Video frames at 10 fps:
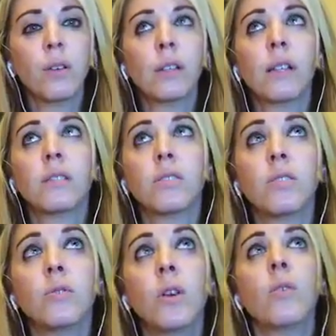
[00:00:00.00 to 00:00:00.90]
unless
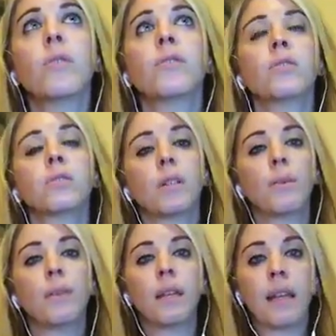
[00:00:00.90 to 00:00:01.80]
you know that there's going to
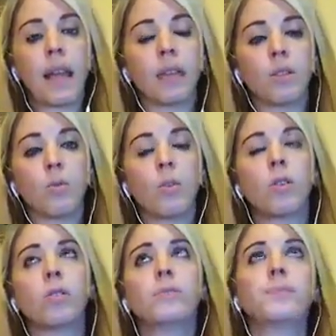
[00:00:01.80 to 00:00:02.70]
be an
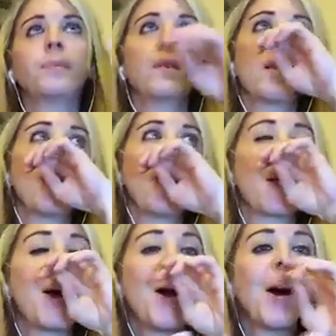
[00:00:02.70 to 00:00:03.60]
annual
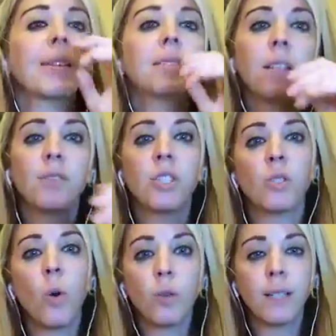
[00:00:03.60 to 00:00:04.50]
cost of just
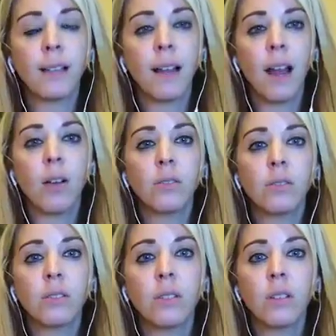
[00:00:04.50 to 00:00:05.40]
holding that
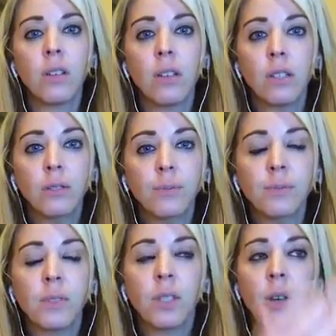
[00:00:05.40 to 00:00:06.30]
house.
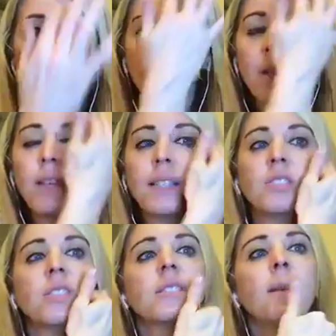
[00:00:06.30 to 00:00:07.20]
So
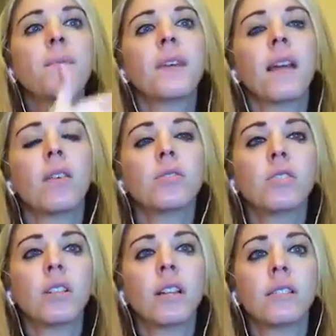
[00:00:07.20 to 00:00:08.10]
it's just something else
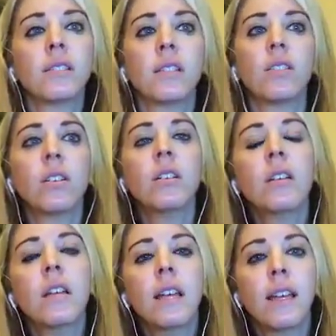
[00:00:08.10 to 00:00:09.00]
to consider.
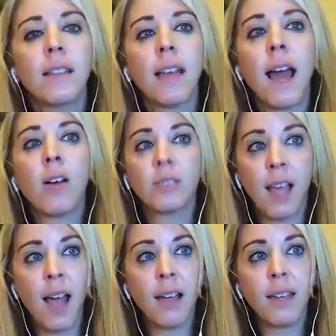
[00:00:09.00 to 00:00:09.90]
The house
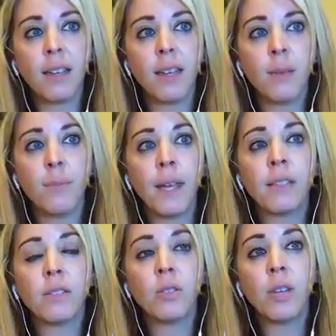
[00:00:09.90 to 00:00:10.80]
hack. It
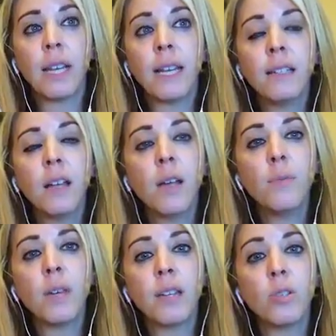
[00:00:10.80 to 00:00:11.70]
makes you get
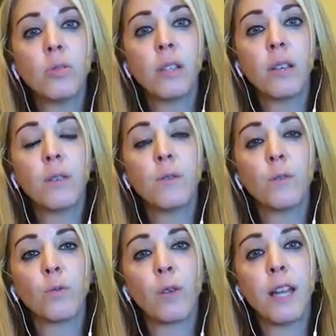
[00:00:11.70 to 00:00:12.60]
income and you live
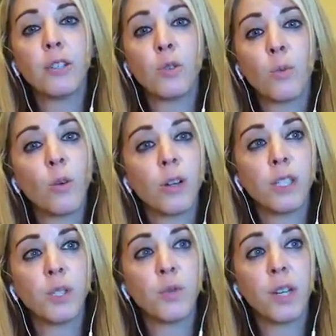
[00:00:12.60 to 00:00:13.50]
rent or
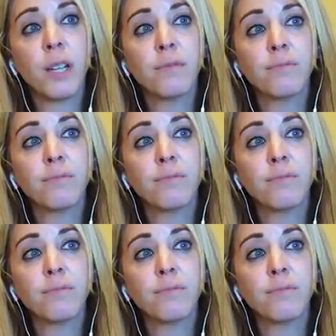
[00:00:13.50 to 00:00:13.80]
mortgage free